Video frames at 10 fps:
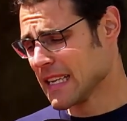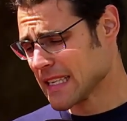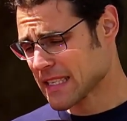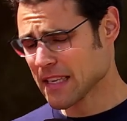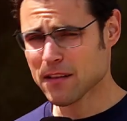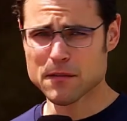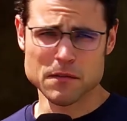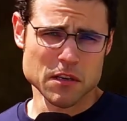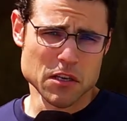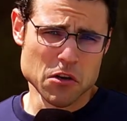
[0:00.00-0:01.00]

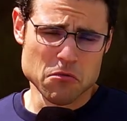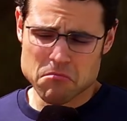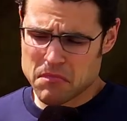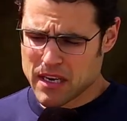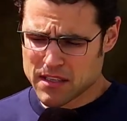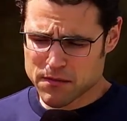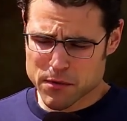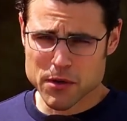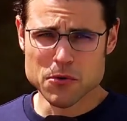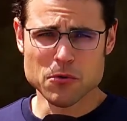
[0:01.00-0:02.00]
Still, it's a
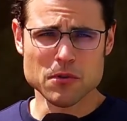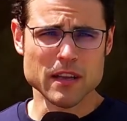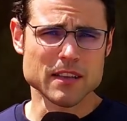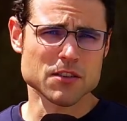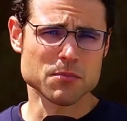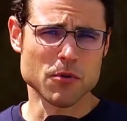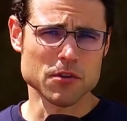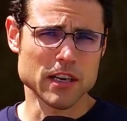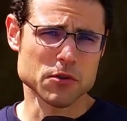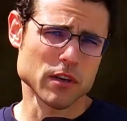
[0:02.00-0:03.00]
very cool and
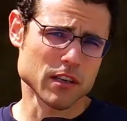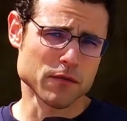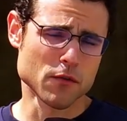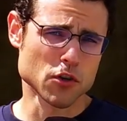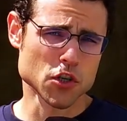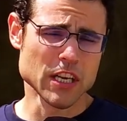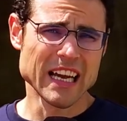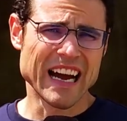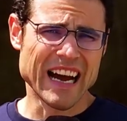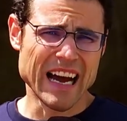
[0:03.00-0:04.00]
sporty, attractive version.
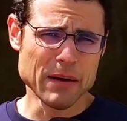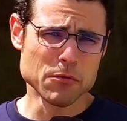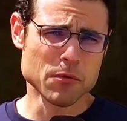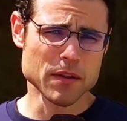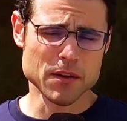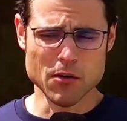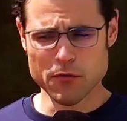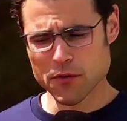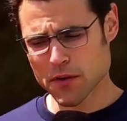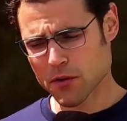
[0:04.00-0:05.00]
I would rather go
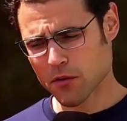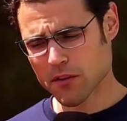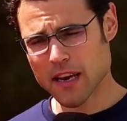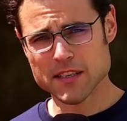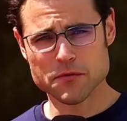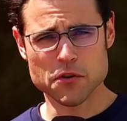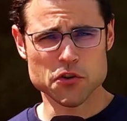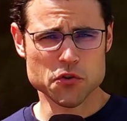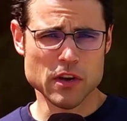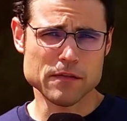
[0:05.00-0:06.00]
for the non-S
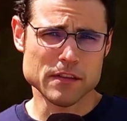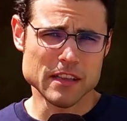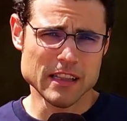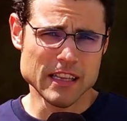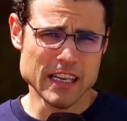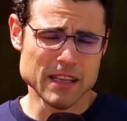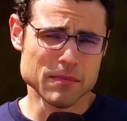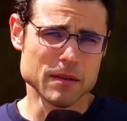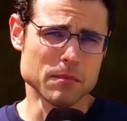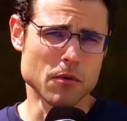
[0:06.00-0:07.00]
version to have a little
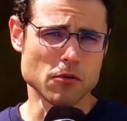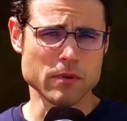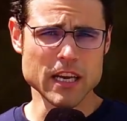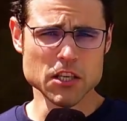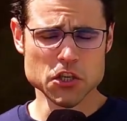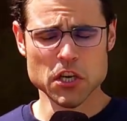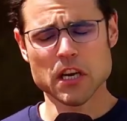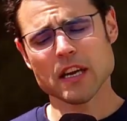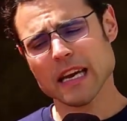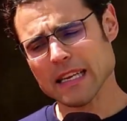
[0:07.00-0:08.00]
bit more range.
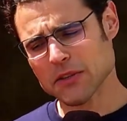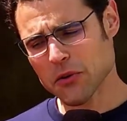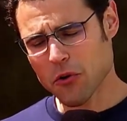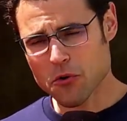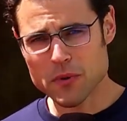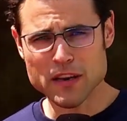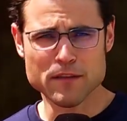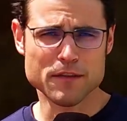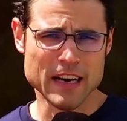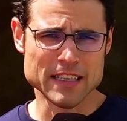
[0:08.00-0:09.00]
It's already
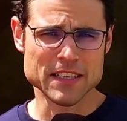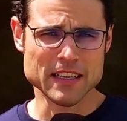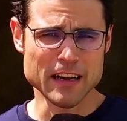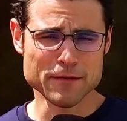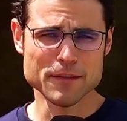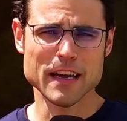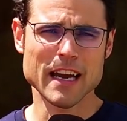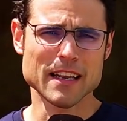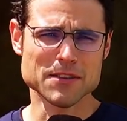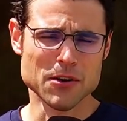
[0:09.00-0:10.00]
fast enough
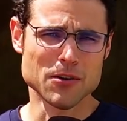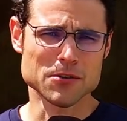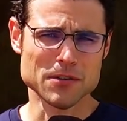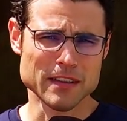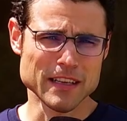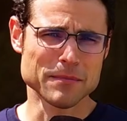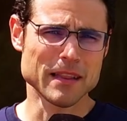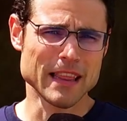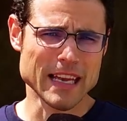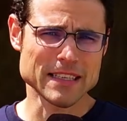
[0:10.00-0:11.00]
and it's also a little bit
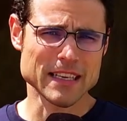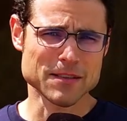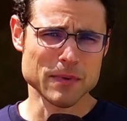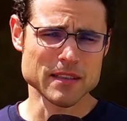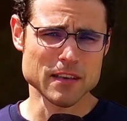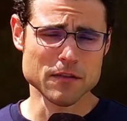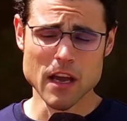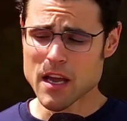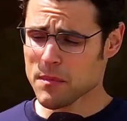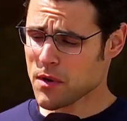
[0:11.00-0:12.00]
less expensive,
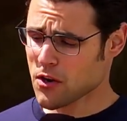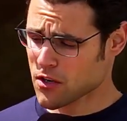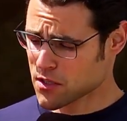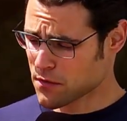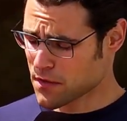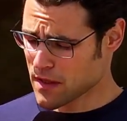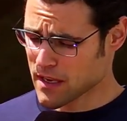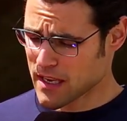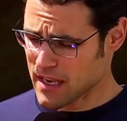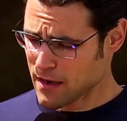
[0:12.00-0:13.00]
because if you
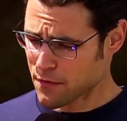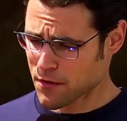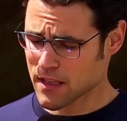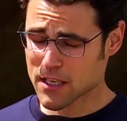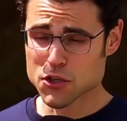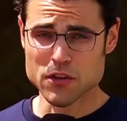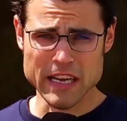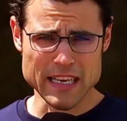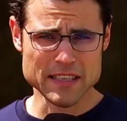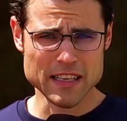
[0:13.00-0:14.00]
think here for the additional
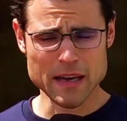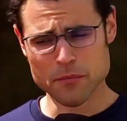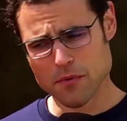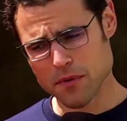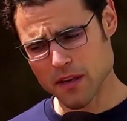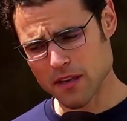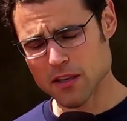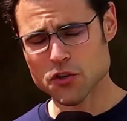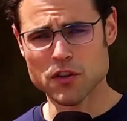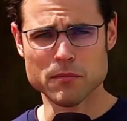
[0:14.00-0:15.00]
S setup with the
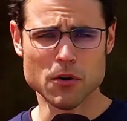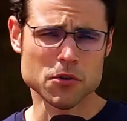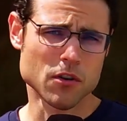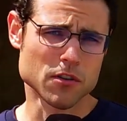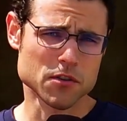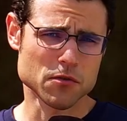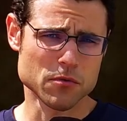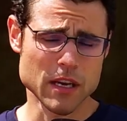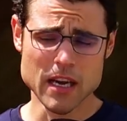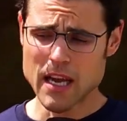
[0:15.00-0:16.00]
additional motor also in the
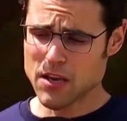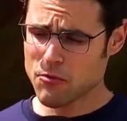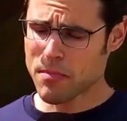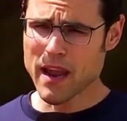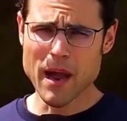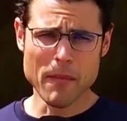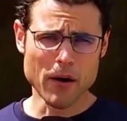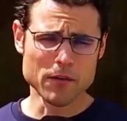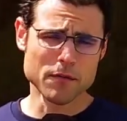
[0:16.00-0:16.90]
rear, you pay about